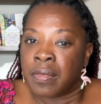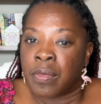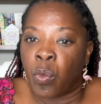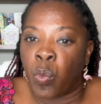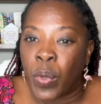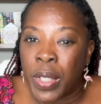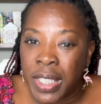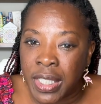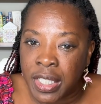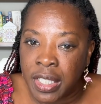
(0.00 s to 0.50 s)

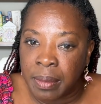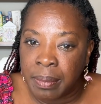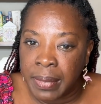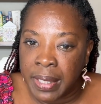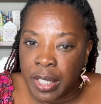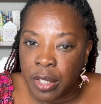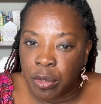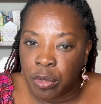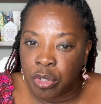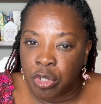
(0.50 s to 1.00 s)
Wisdom
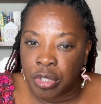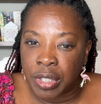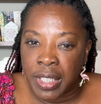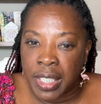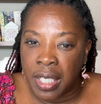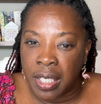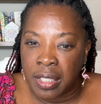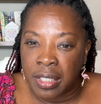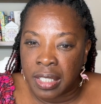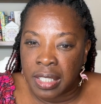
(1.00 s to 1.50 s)
literature
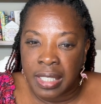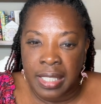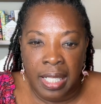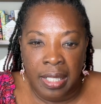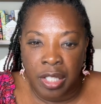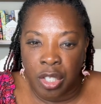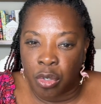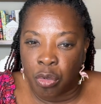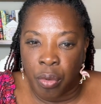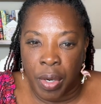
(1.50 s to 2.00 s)
tells us
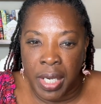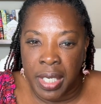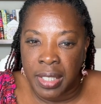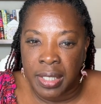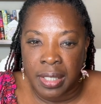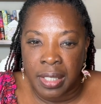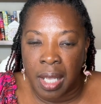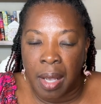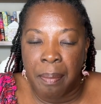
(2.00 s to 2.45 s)
that the greatest